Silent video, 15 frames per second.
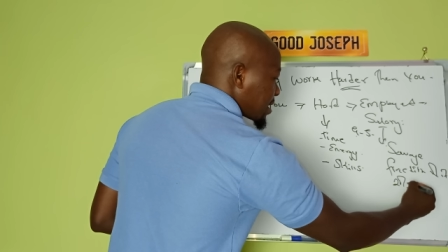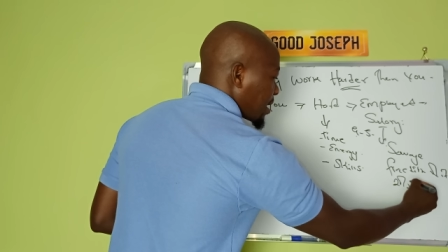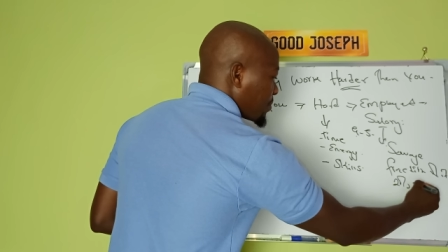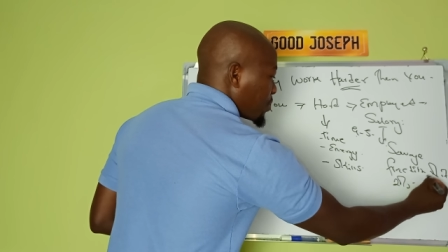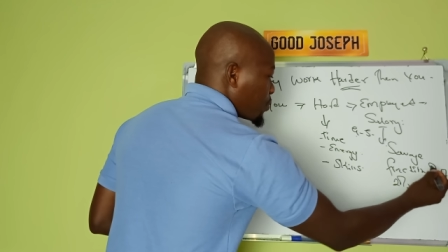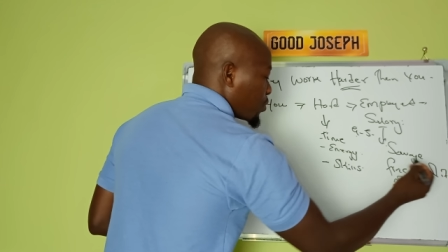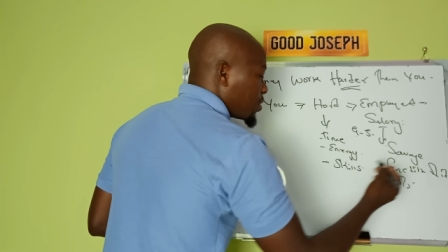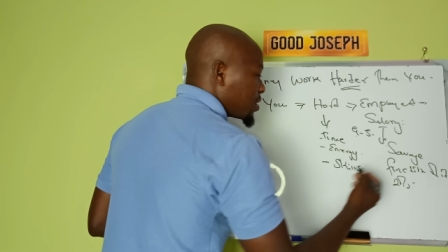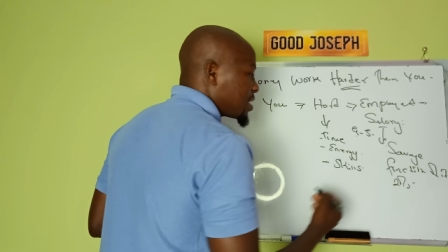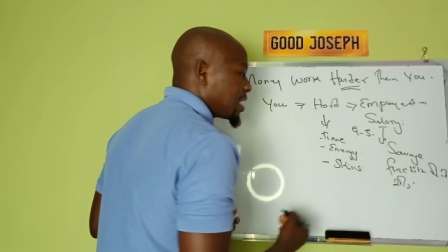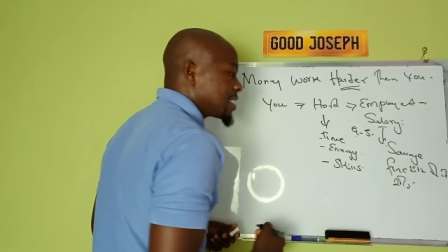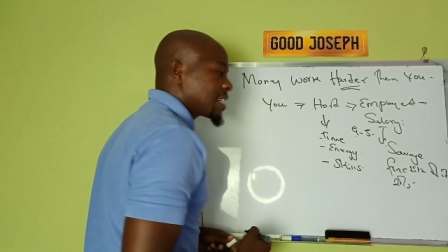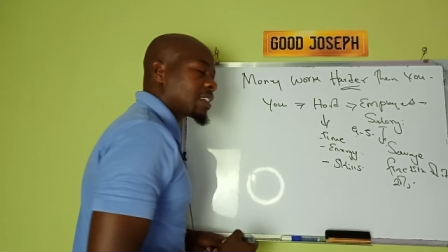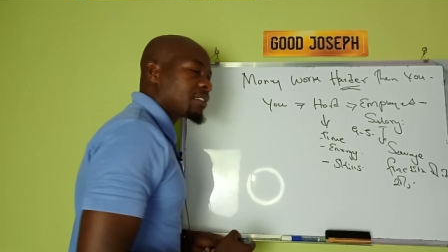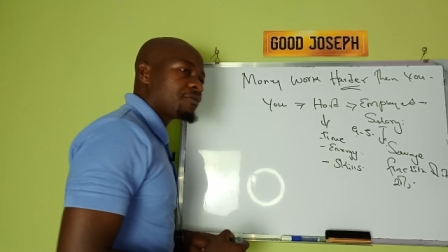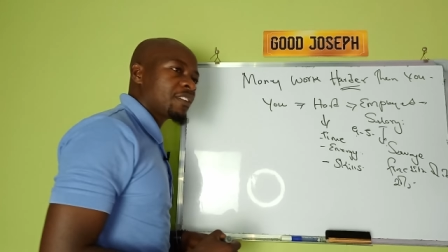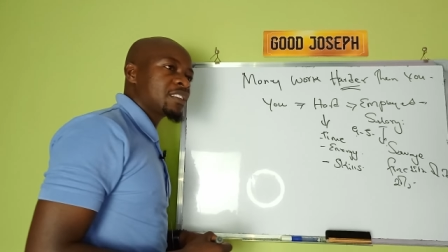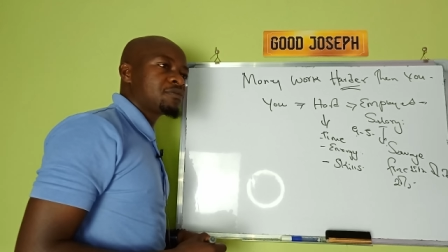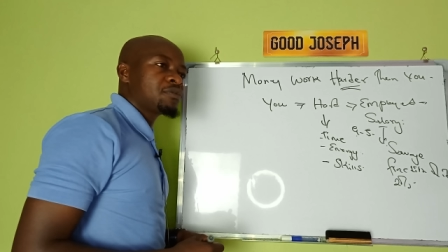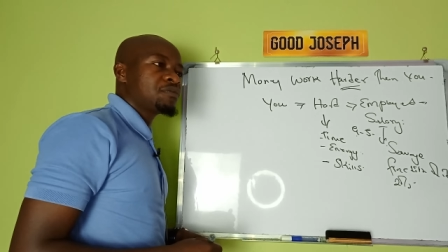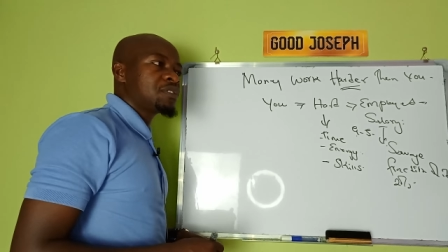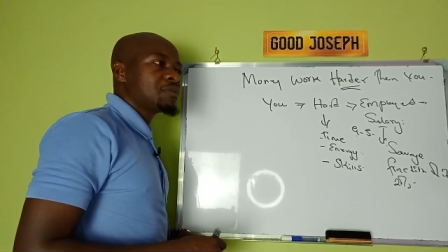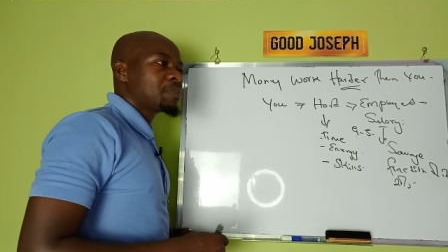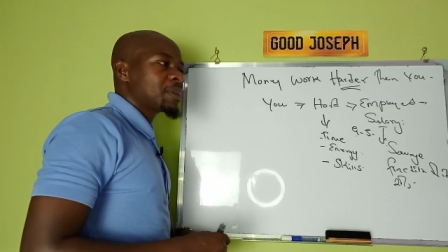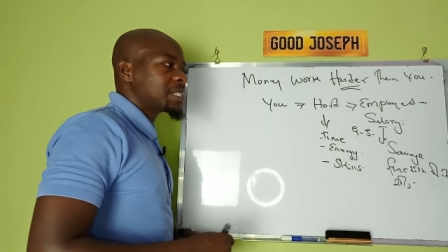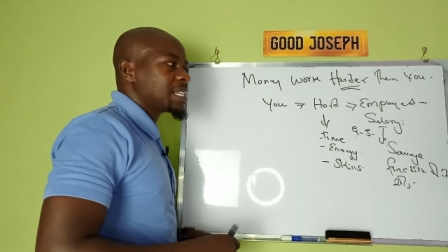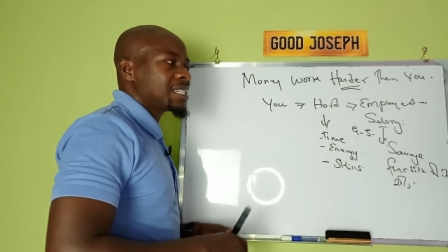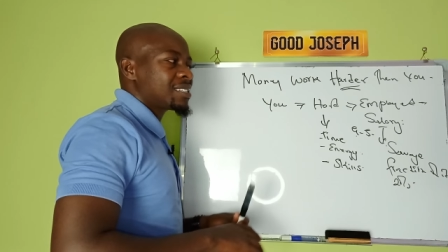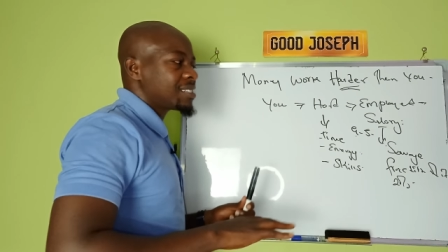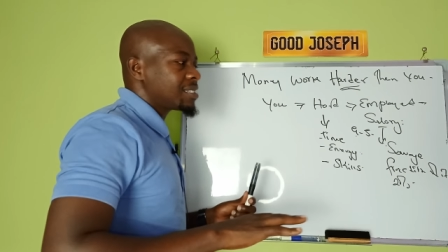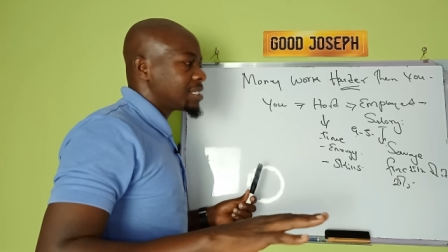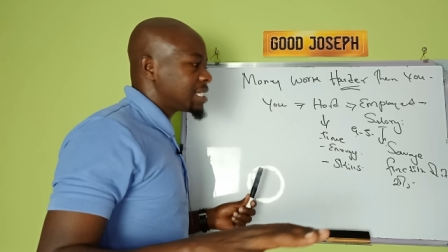Some people will say sacrifice 50%.